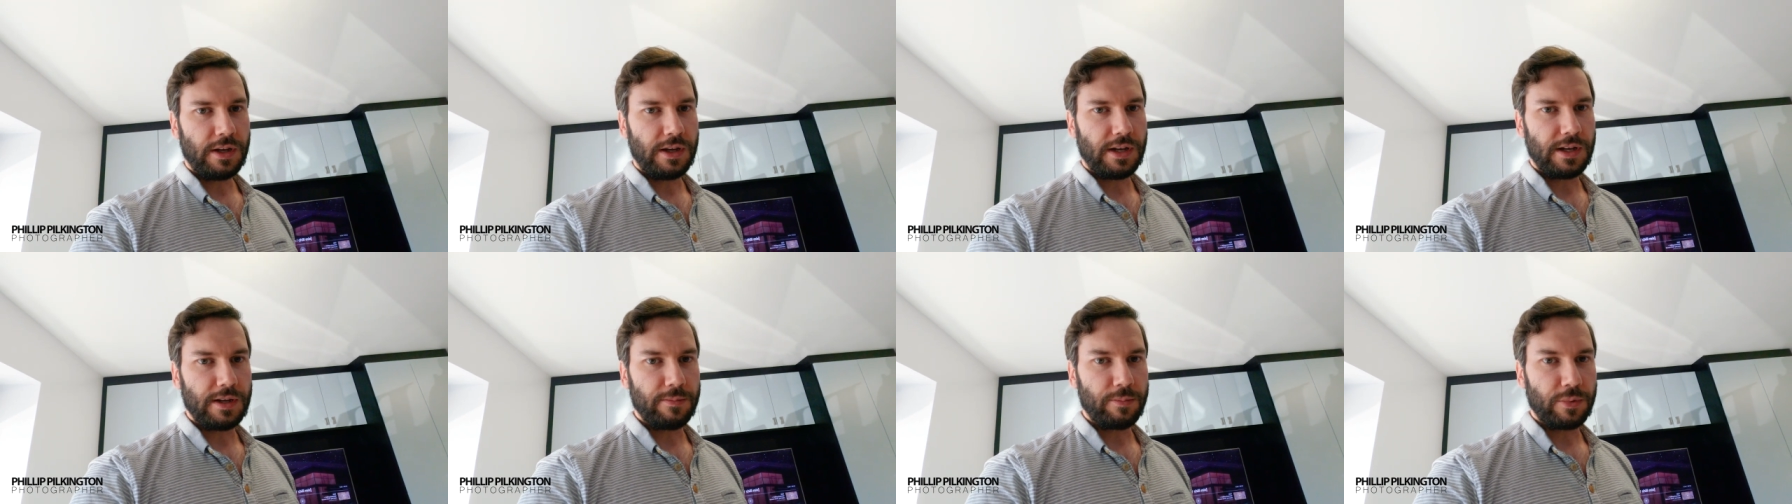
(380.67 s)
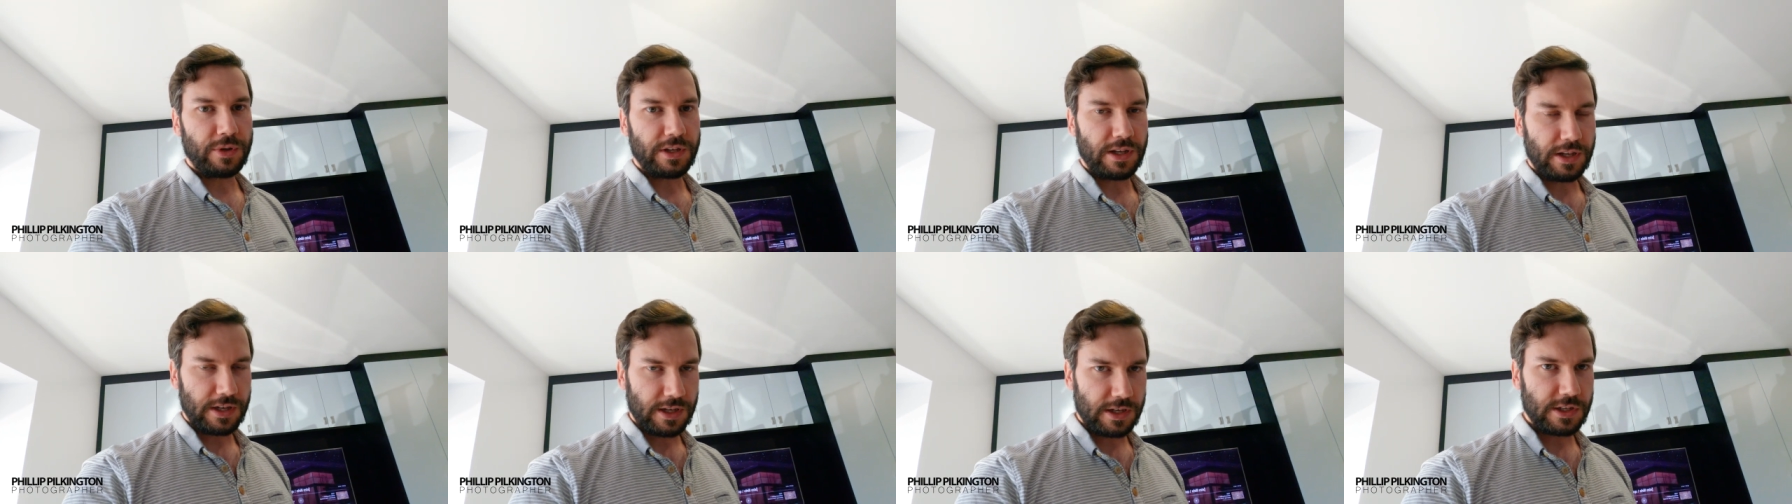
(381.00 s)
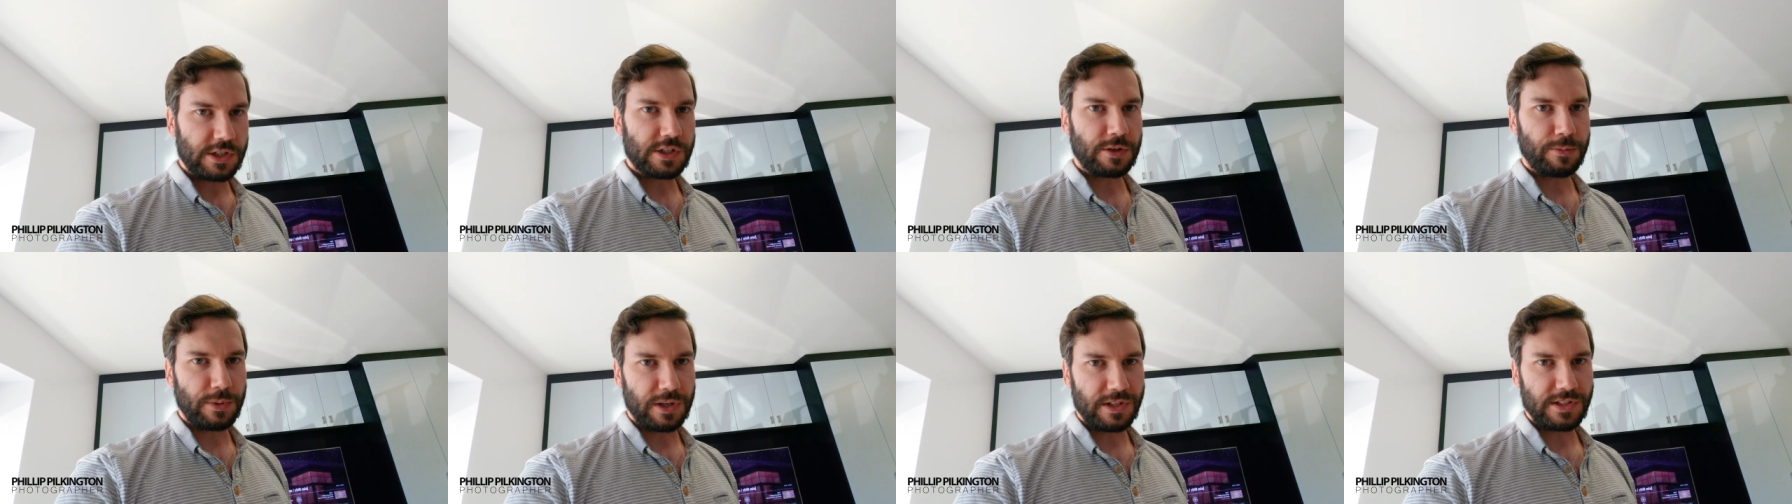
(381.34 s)
Uh, but yeah,
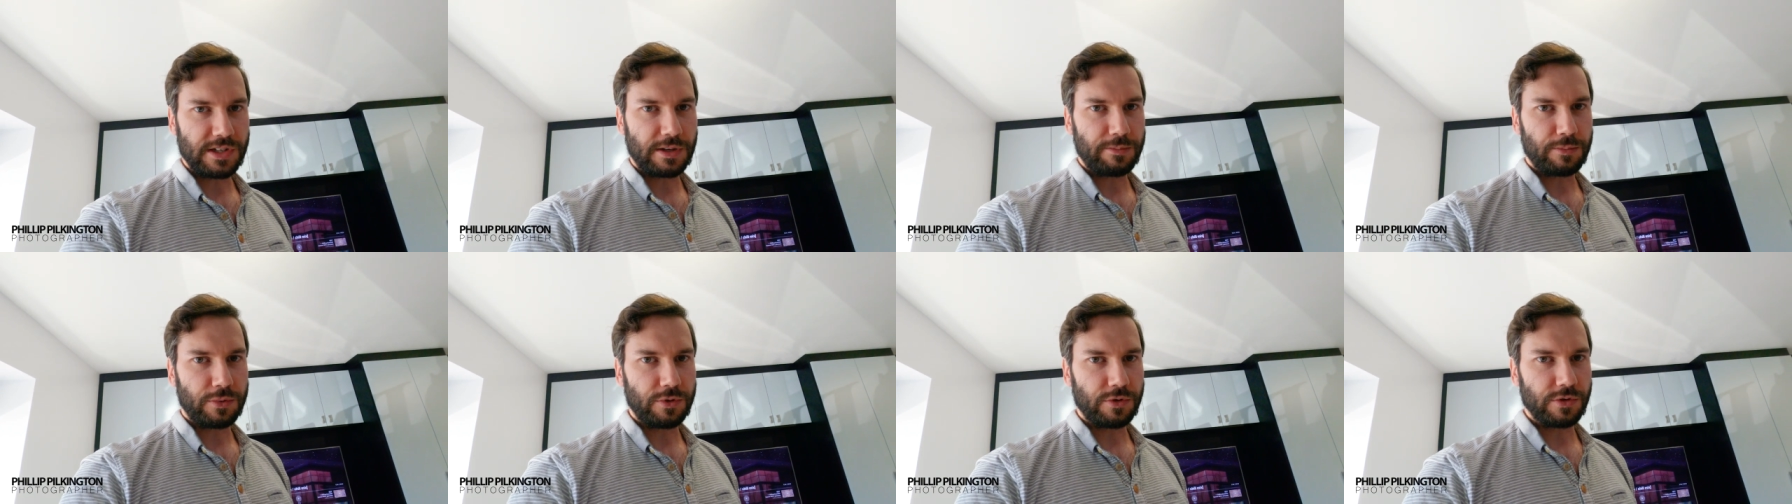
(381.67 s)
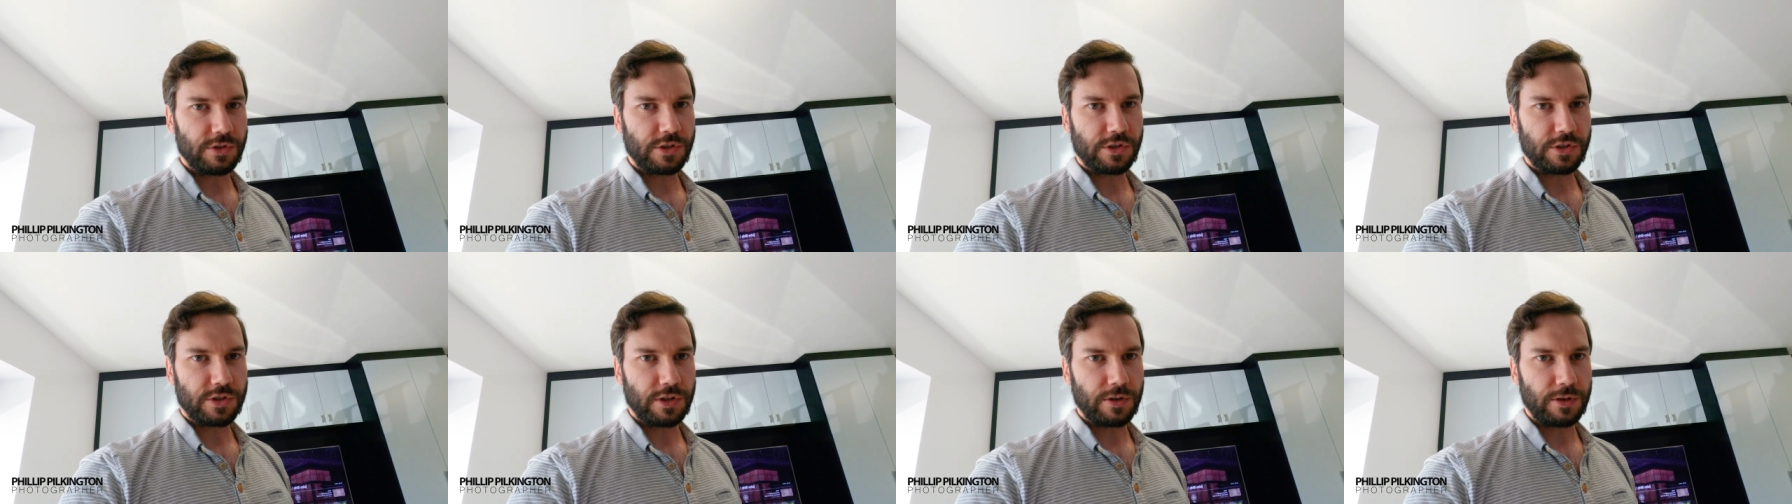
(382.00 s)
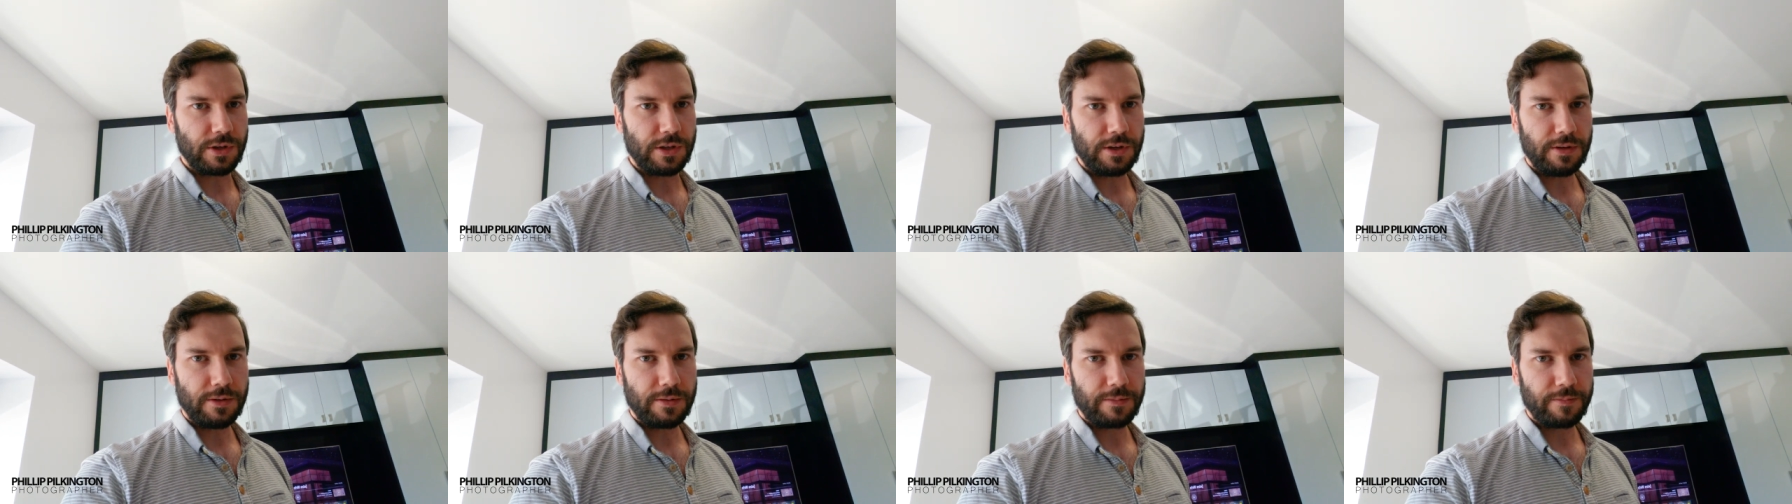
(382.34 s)
here's some examples to show
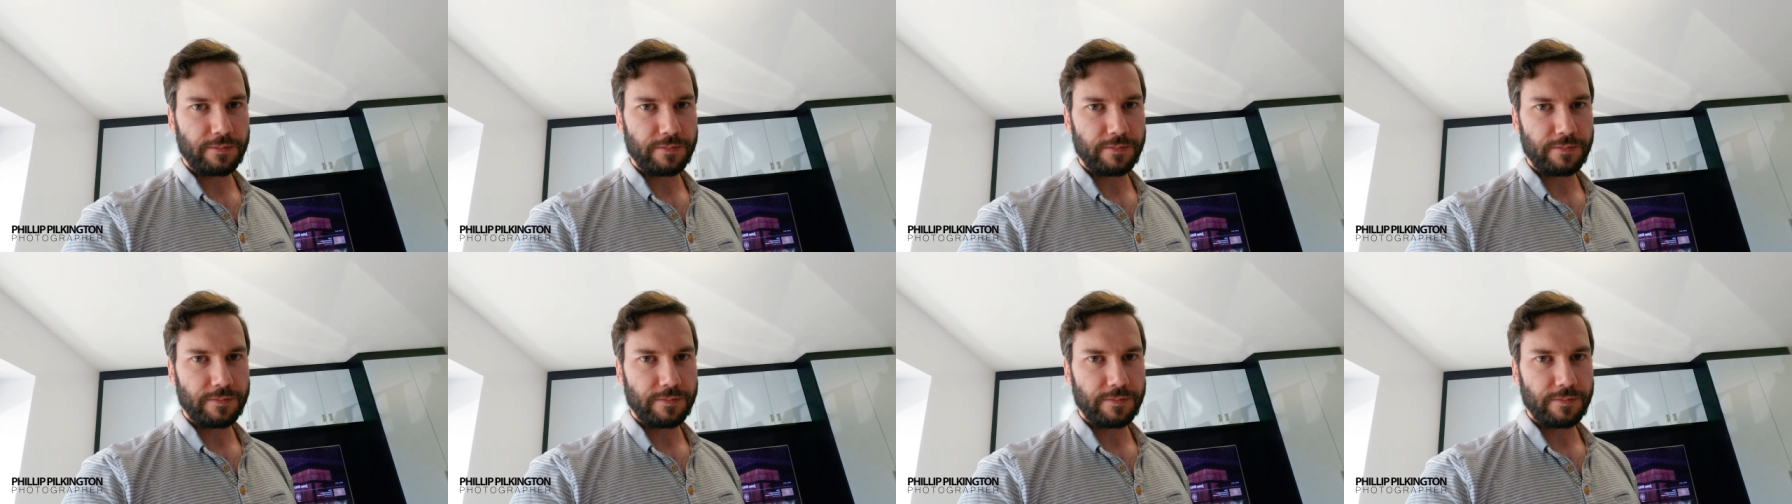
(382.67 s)
you.